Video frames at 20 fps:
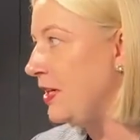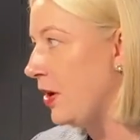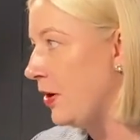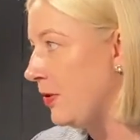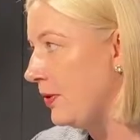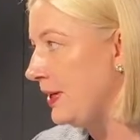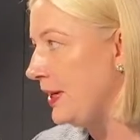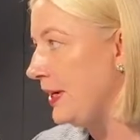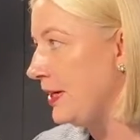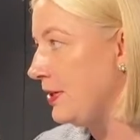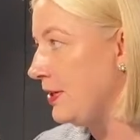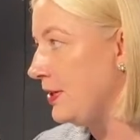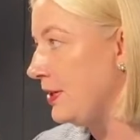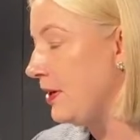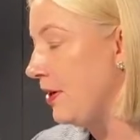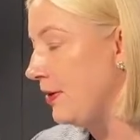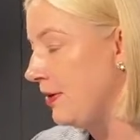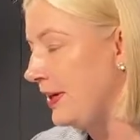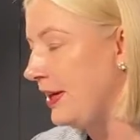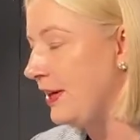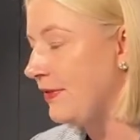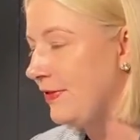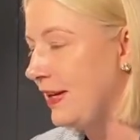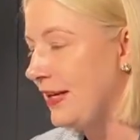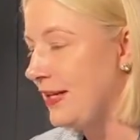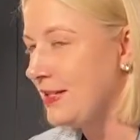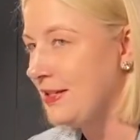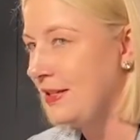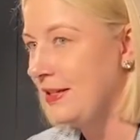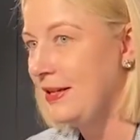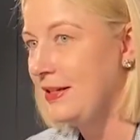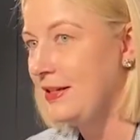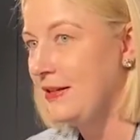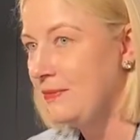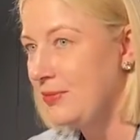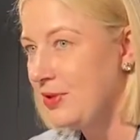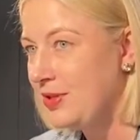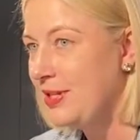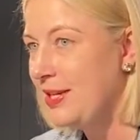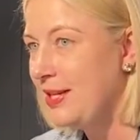Go and get vaccinated
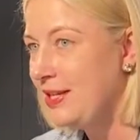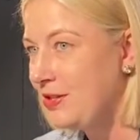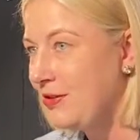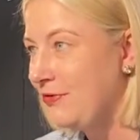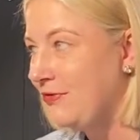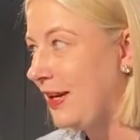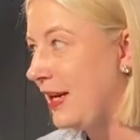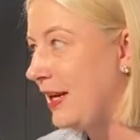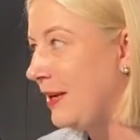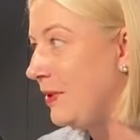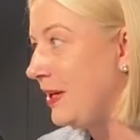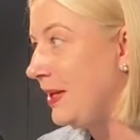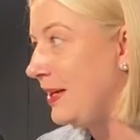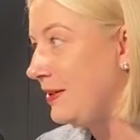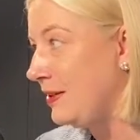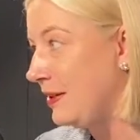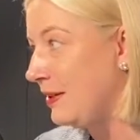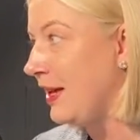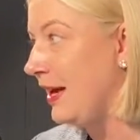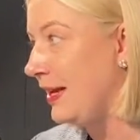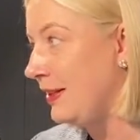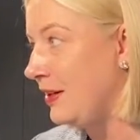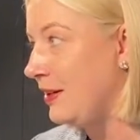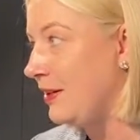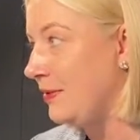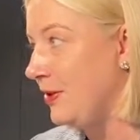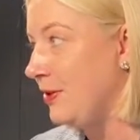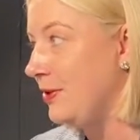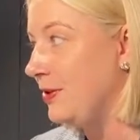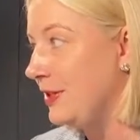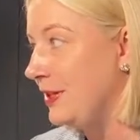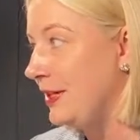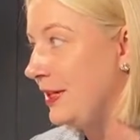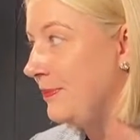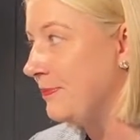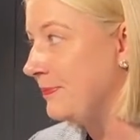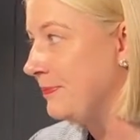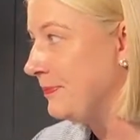and protect your family and the community.